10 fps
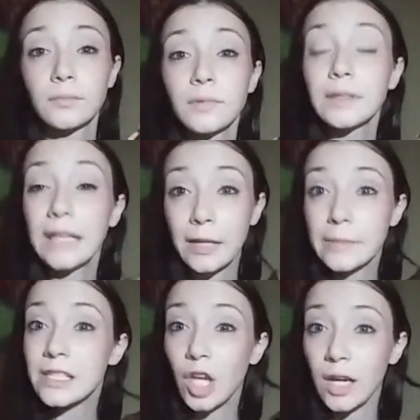Liam
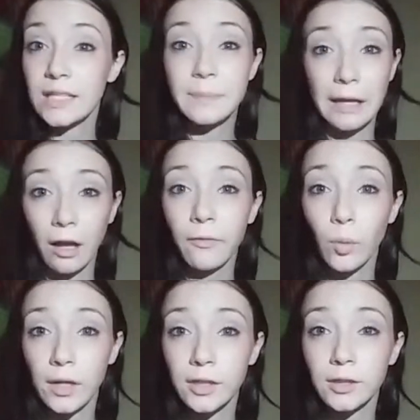is good. He's being a
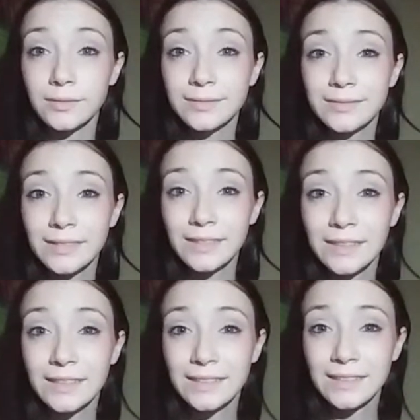4-year-old.
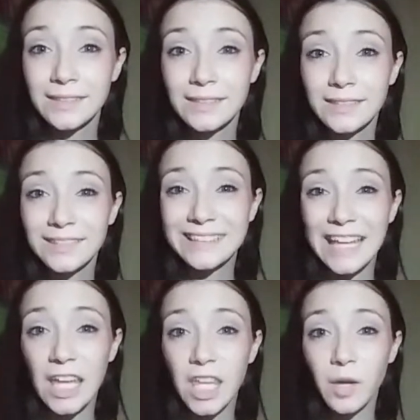
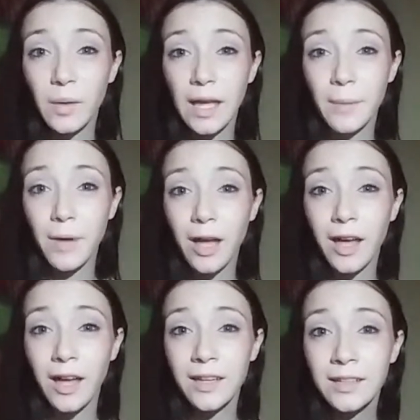Thank you, Emma.